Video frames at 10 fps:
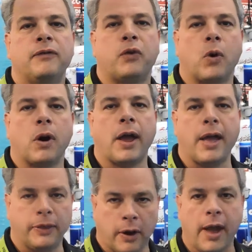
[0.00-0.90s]
for
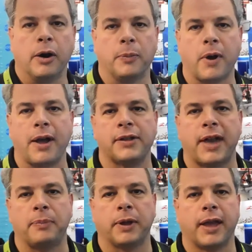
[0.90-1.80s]
their enterprise
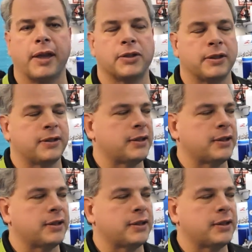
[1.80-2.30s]
applications.